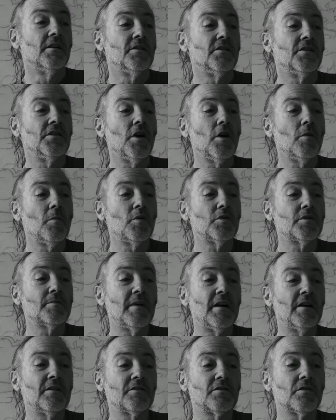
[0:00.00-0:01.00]
She almost
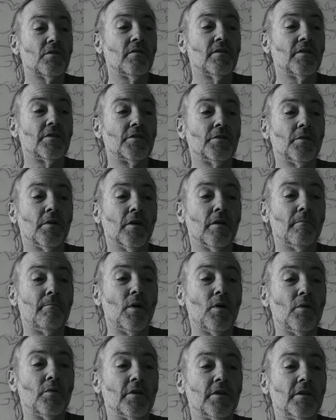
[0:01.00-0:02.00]
bounced over to her
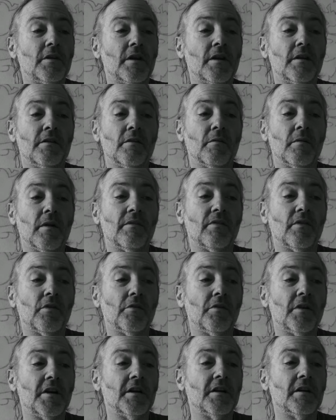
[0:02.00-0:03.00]
opponent and the
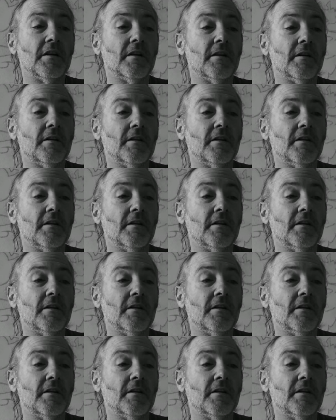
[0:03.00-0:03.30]
referee.